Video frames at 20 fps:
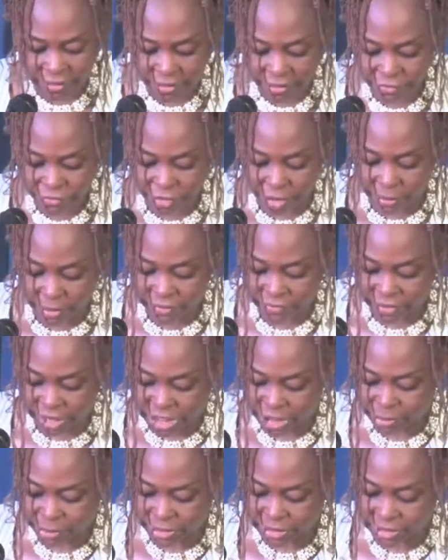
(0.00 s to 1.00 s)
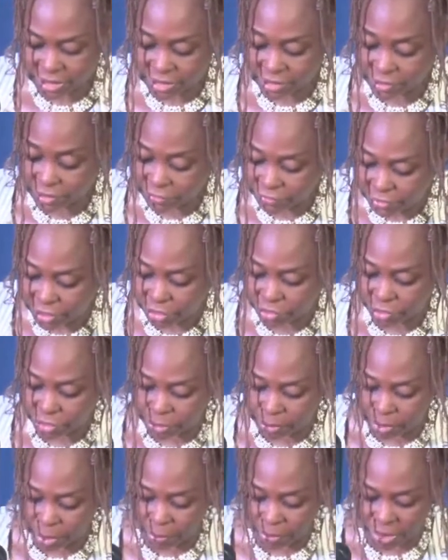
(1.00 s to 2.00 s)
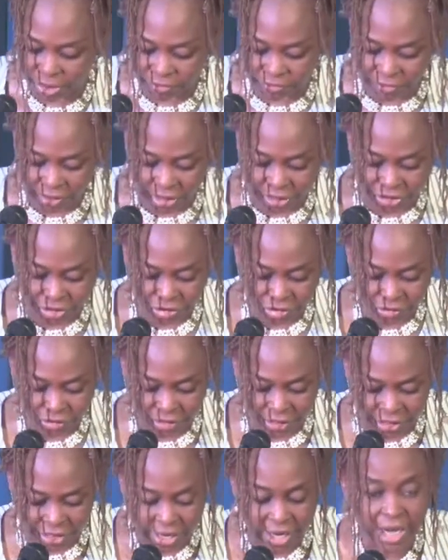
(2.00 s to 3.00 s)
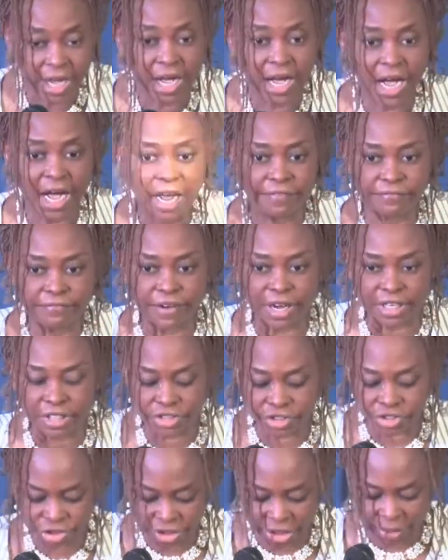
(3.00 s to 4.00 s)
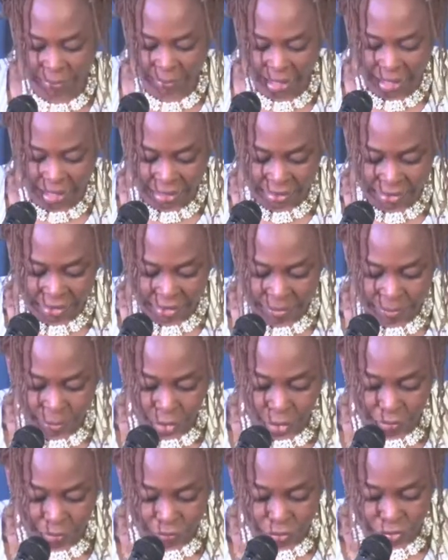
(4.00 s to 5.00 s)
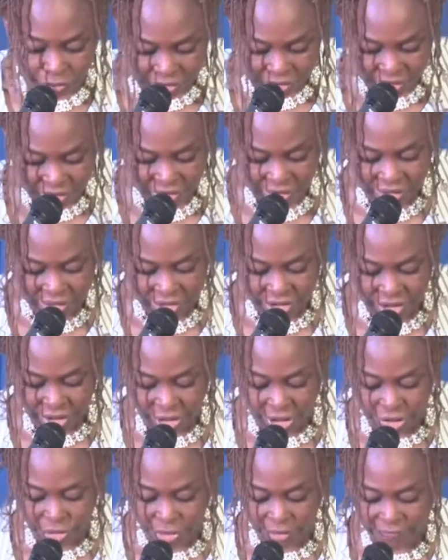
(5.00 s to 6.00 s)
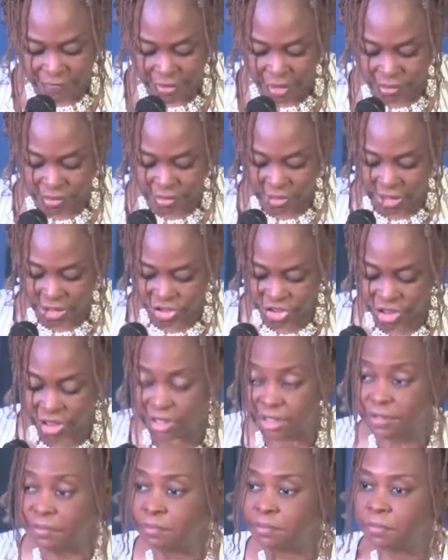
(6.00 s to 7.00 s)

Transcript: former Vice President of the Federal Republic of Nigeria and Vice Chairman, Board of Trustees, Yar'Adua Foundation.